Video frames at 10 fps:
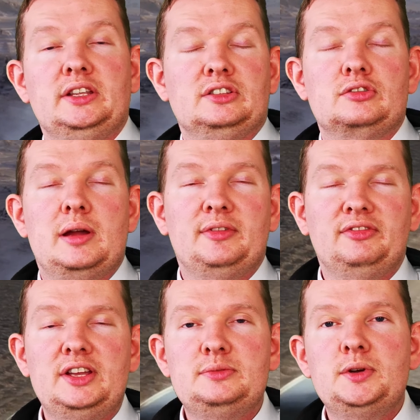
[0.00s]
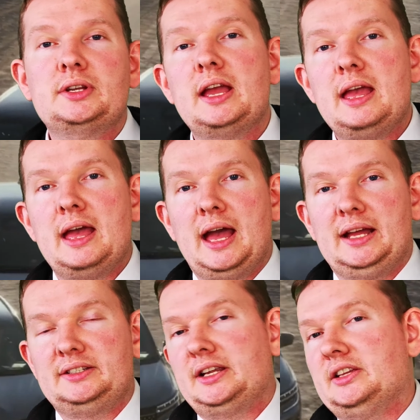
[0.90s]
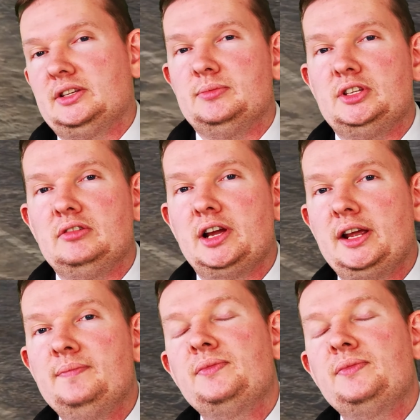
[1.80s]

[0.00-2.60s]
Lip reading: Instagram and Facebook at SMC Renault,